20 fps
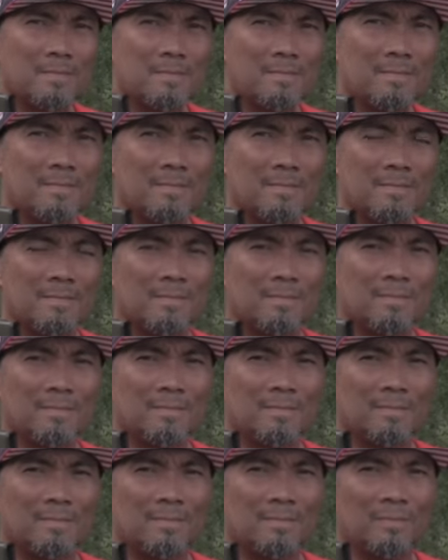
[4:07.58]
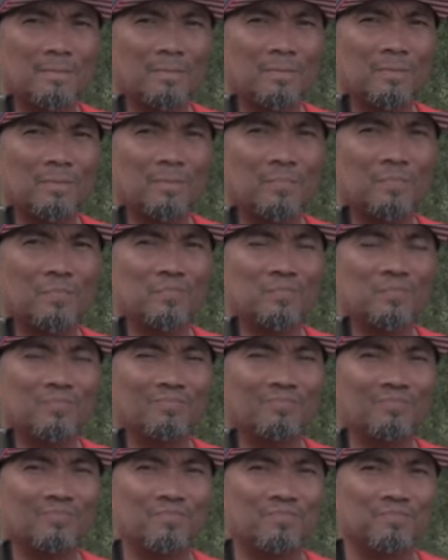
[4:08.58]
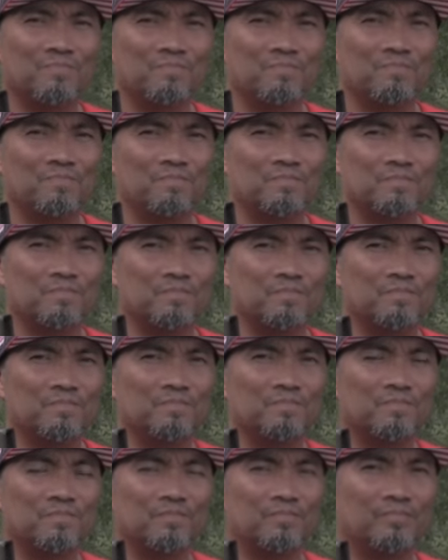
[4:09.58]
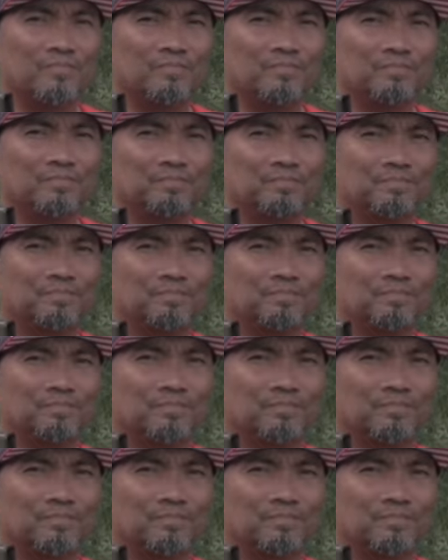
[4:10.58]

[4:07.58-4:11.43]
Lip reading: The person shown says nothing.